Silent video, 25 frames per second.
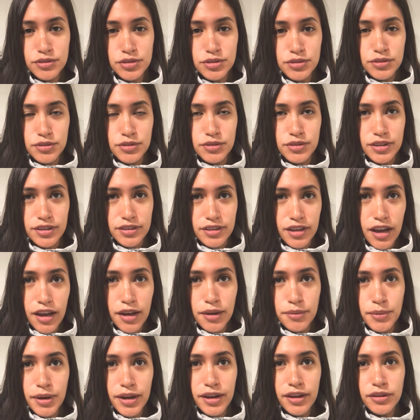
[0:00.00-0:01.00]
to the
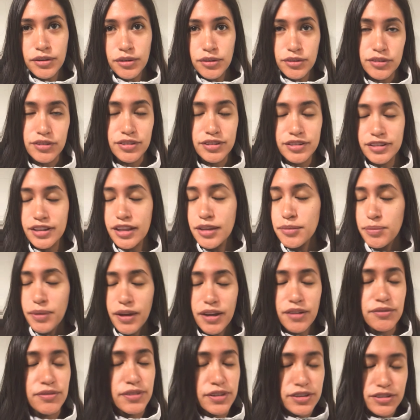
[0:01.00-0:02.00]
time I go to sleep.
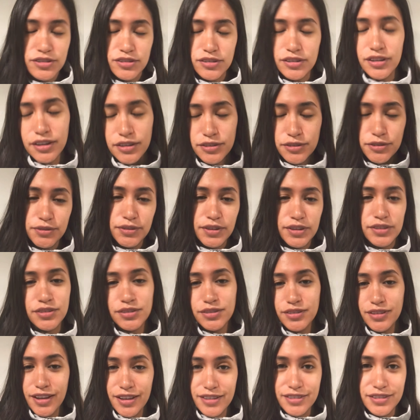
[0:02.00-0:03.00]
I visualize
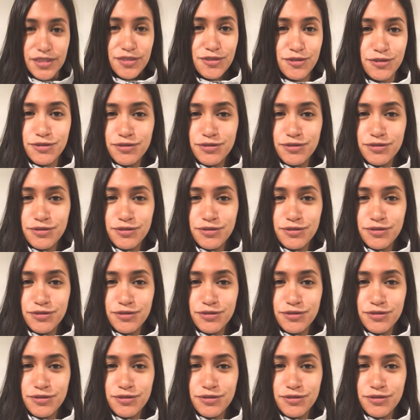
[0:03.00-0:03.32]
and